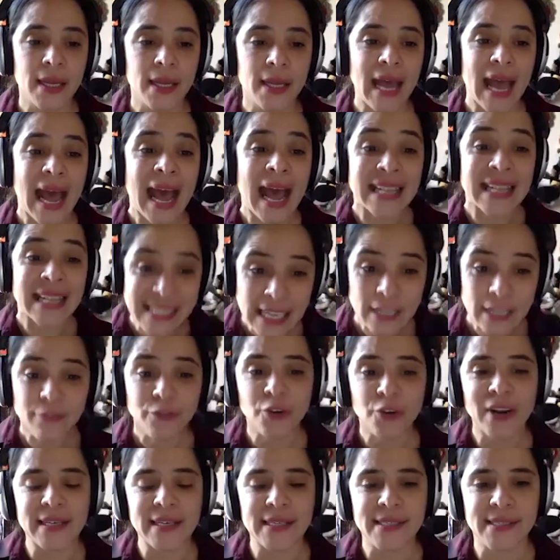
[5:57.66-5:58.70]
at
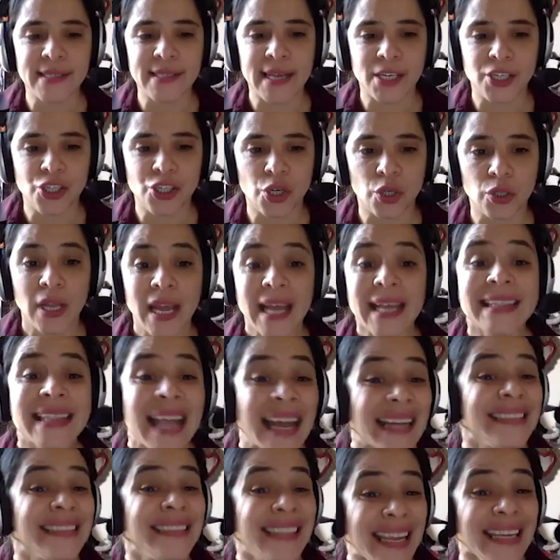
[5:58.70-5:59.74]
self-organization
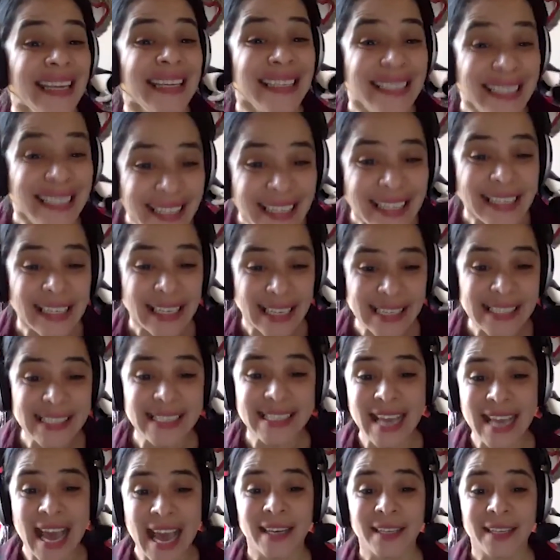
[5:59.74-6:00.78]
like they did in
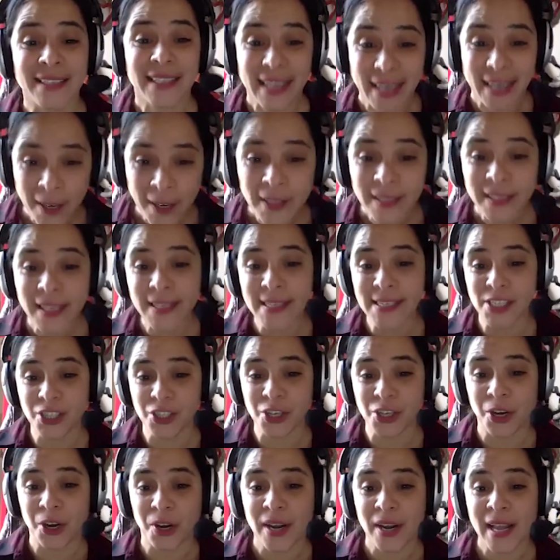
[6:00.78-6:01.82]
Seattle early this
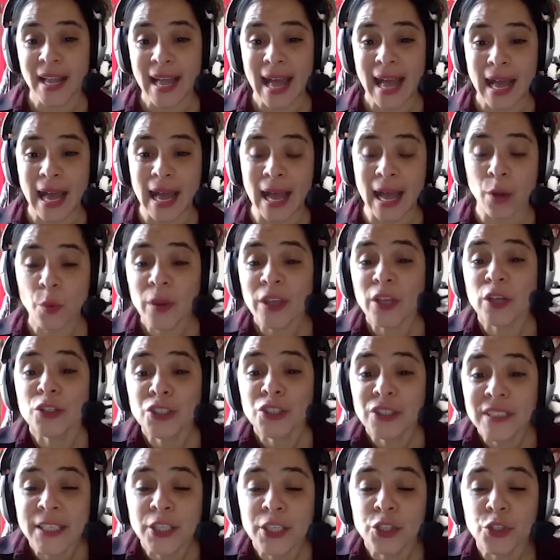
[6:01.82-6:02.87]
year, and we
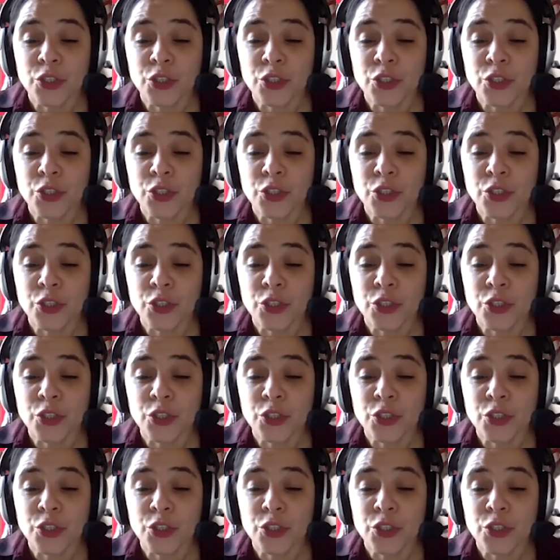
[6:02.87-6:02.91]
continue